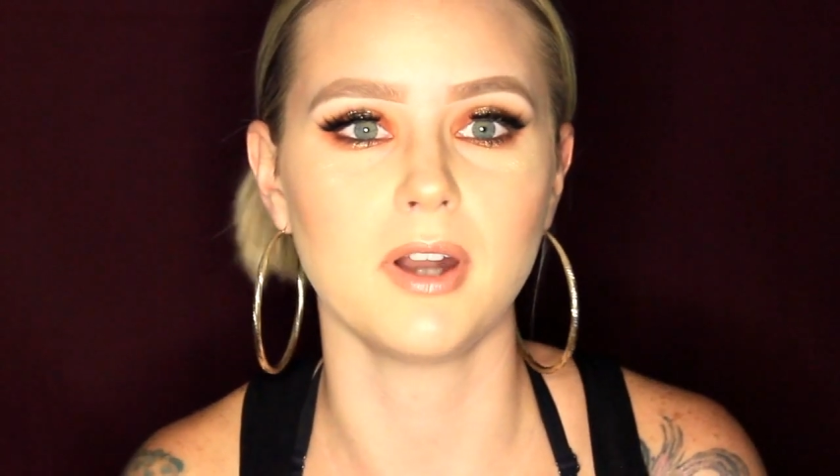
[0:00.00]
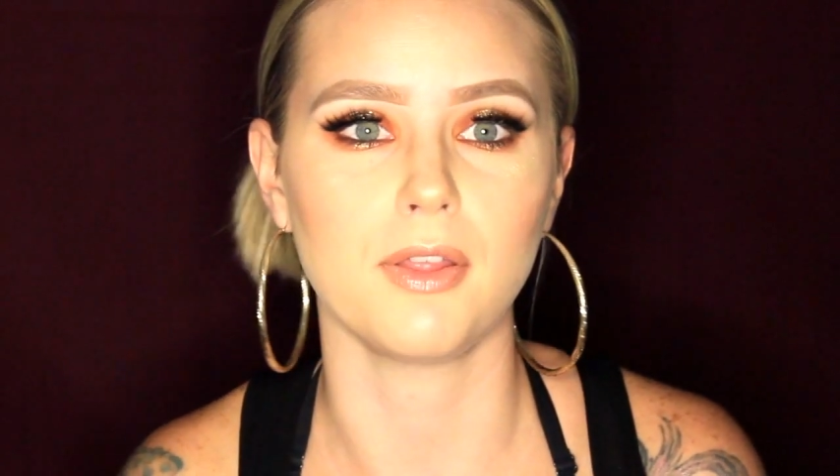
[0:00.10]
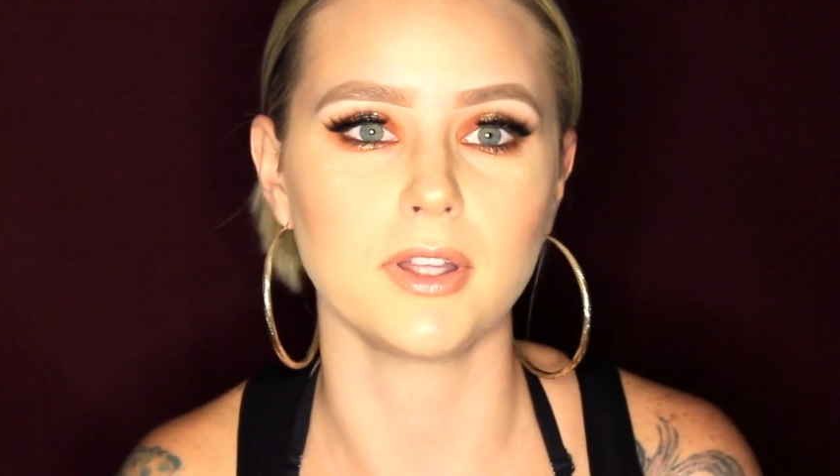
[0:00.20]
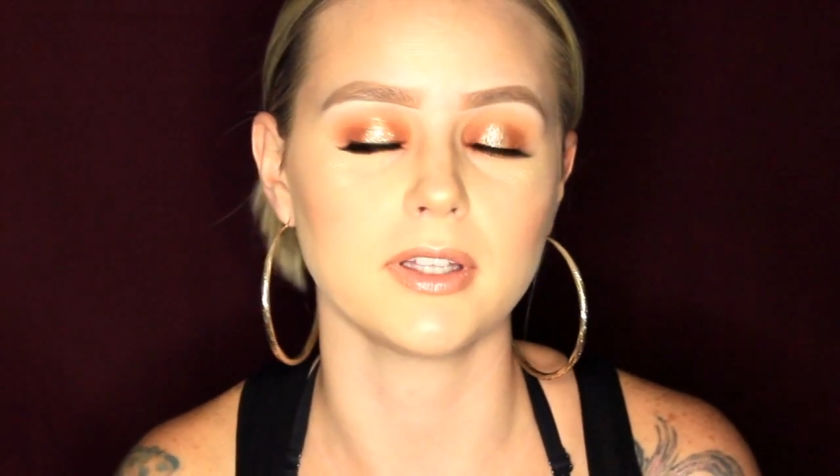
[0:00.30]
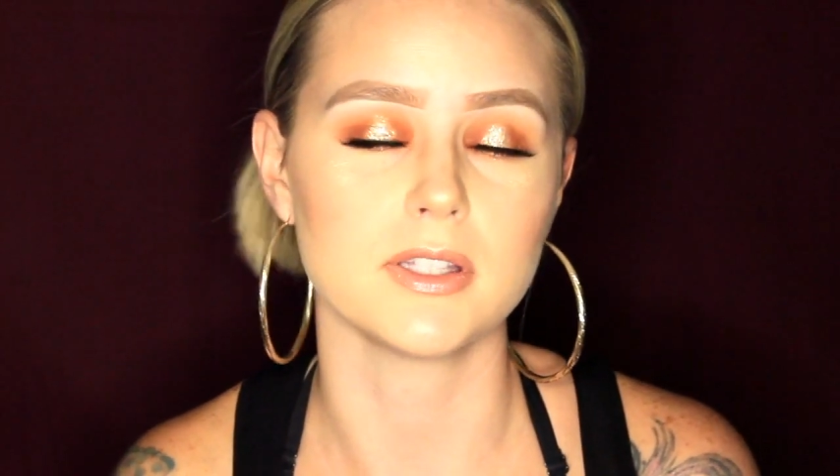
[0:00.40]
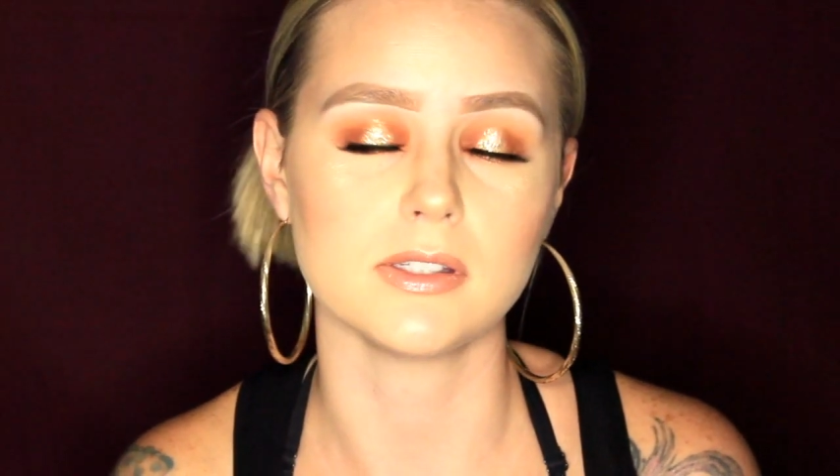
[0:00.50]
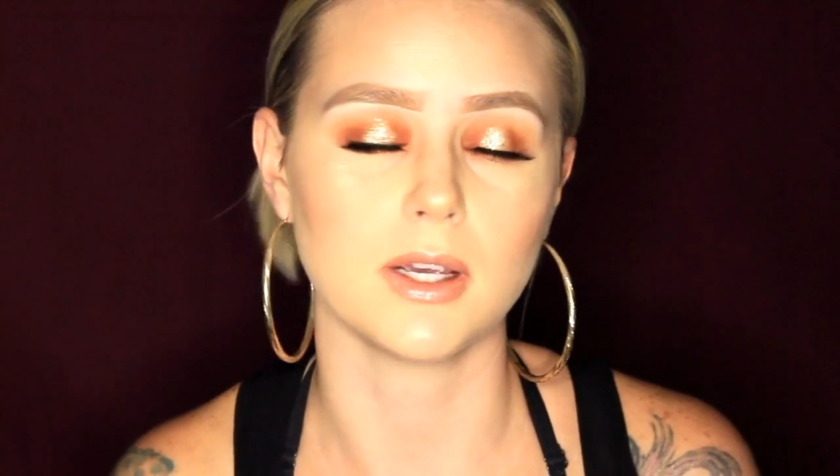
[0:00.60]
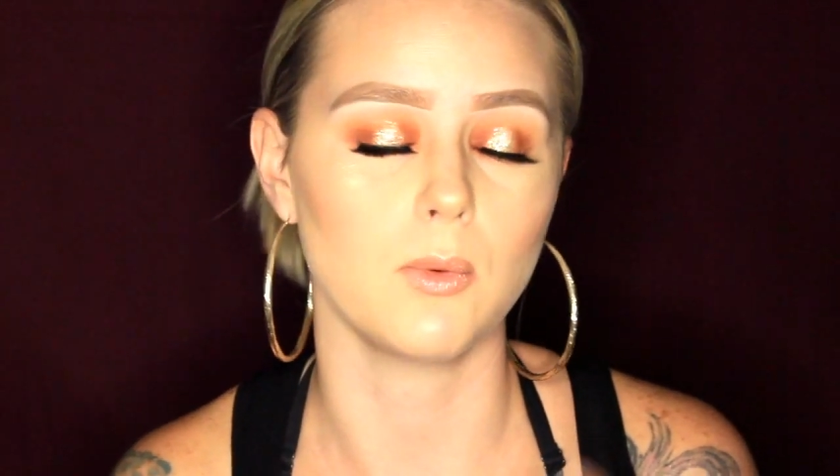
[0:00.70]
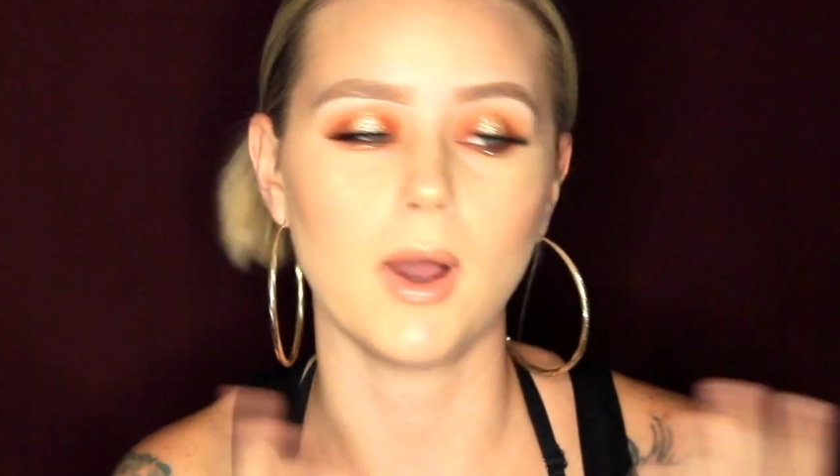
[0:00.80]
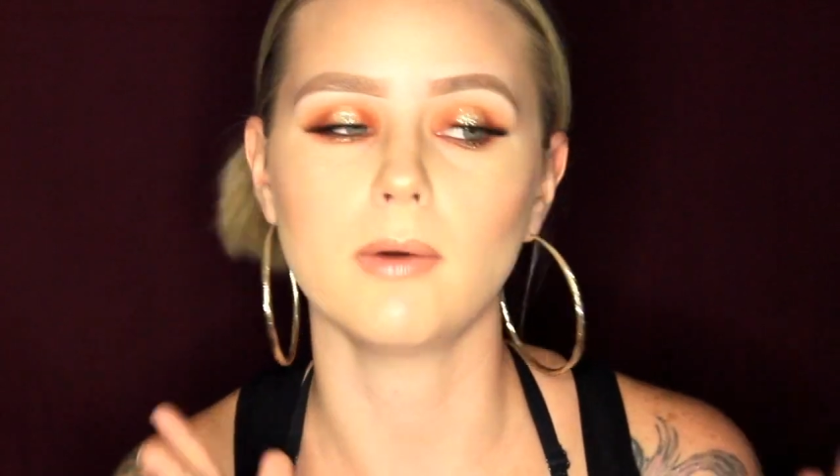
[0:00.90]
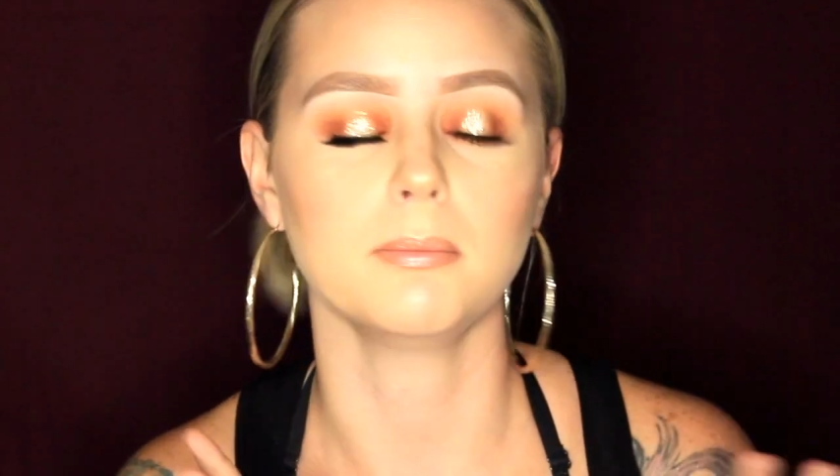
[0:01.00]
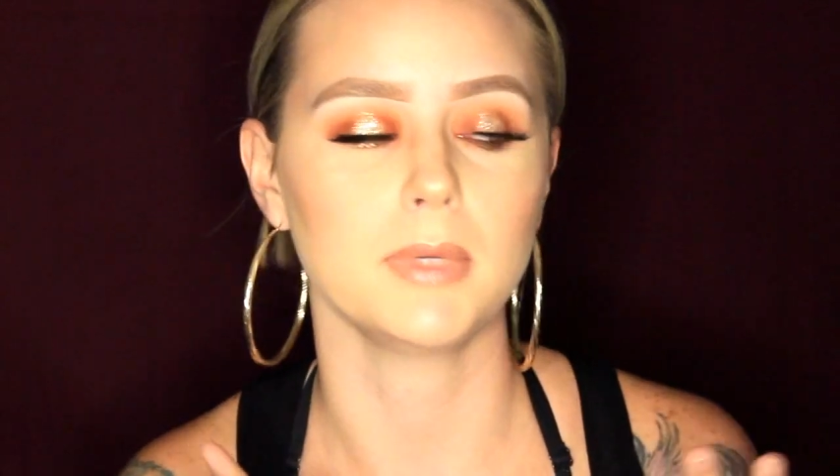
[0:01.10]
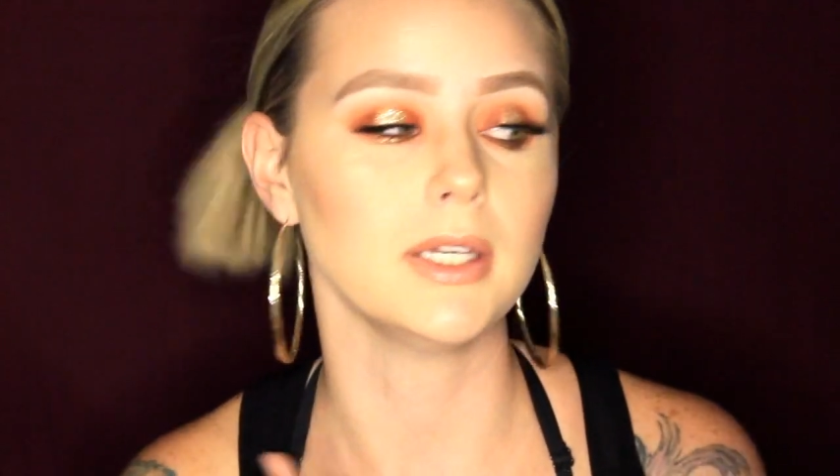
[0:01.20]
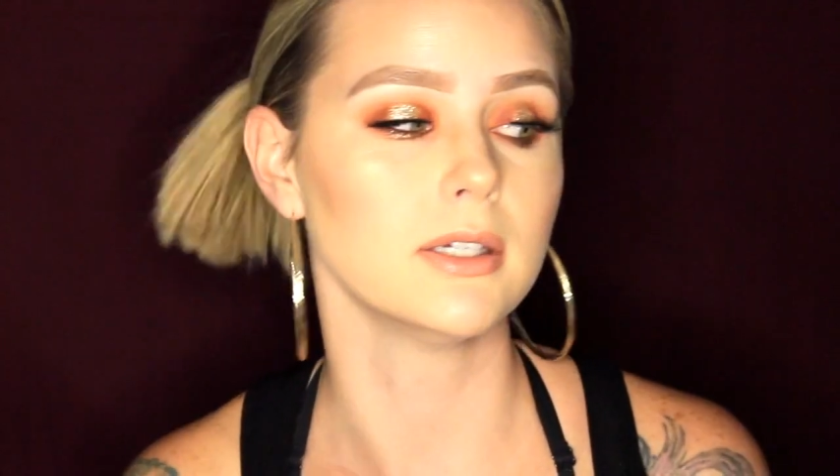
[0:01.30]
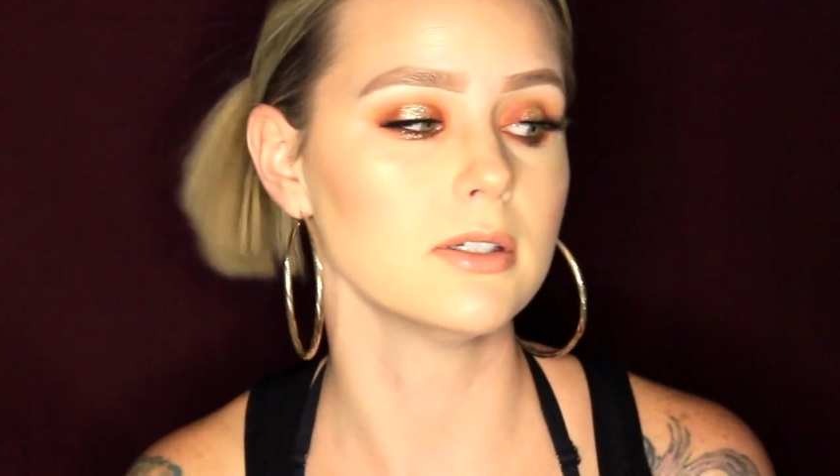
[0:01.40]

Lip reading: nothing that's like wowed me.